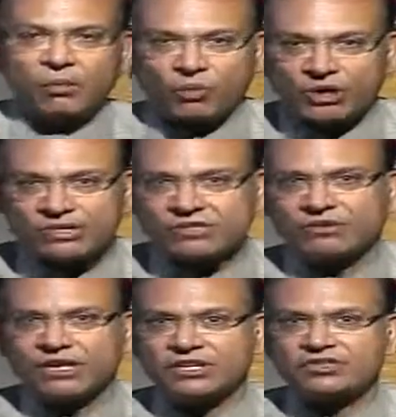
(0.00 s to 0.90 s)
What is
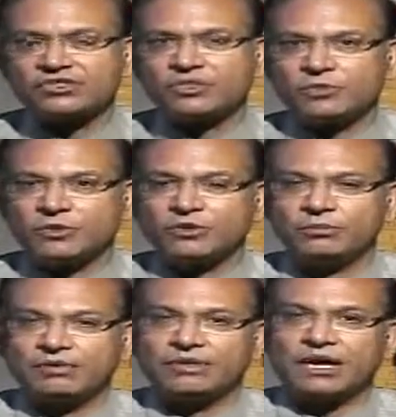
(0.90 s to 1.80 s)
your relationship going to
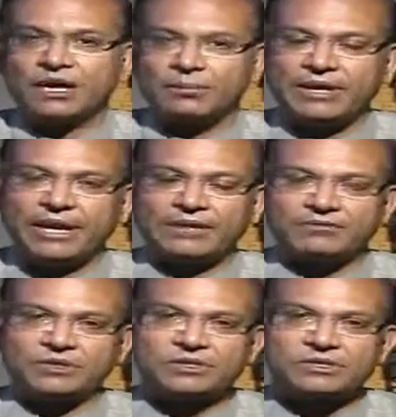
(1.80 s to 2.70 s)
be with RBI,
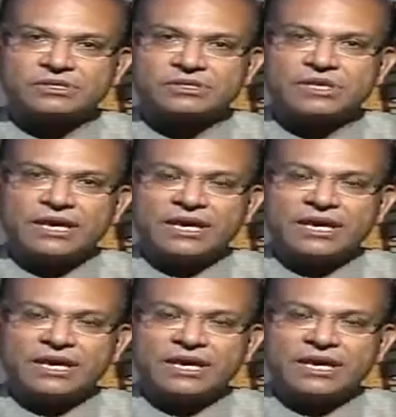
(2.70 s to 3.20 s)
for instance?